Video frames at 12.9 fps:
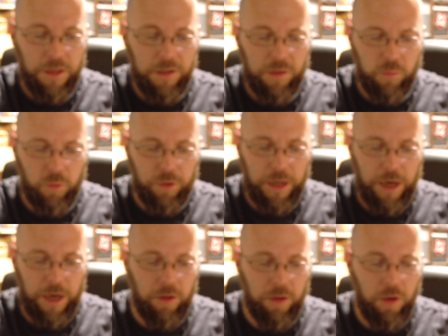Just wonder
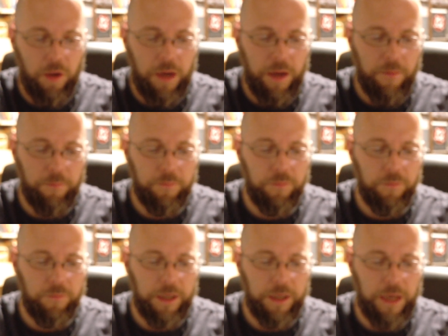how
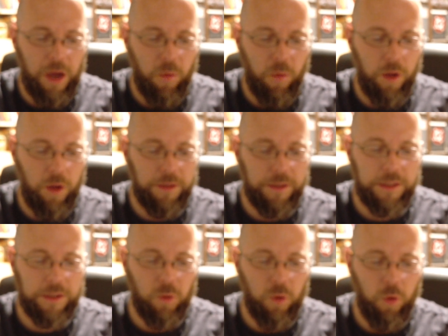well these
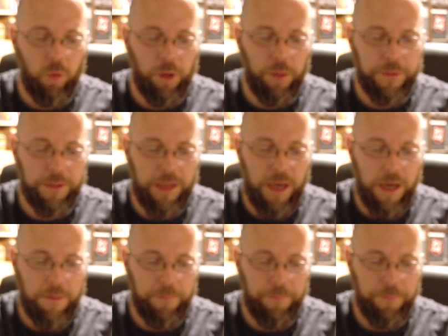things will hold up the time.